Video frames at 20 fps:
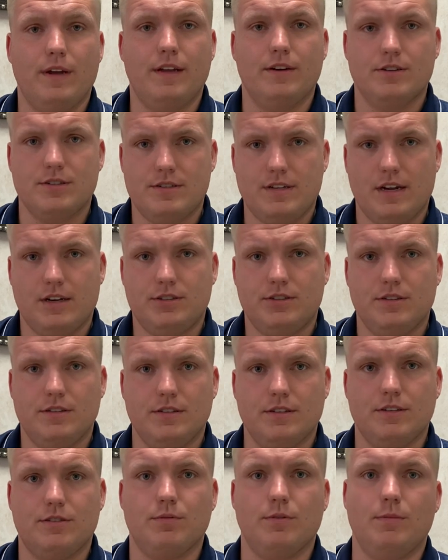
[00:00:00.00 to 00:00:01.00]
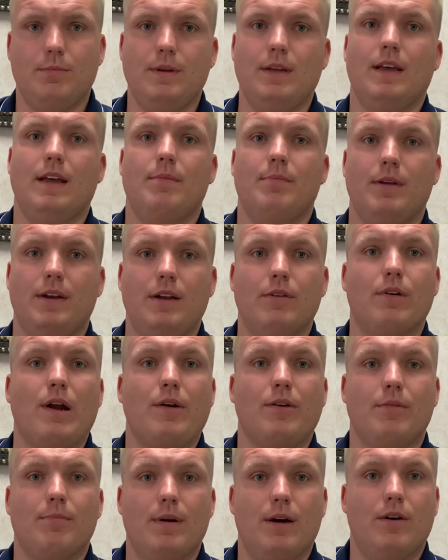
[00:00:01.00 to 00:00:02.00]
intersection, this would be a mini
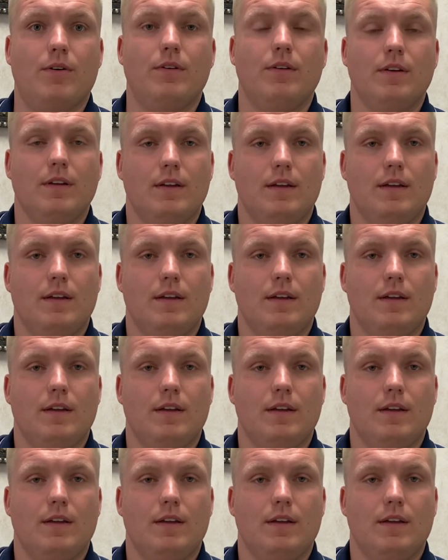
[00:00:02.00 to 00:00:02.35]
roundabout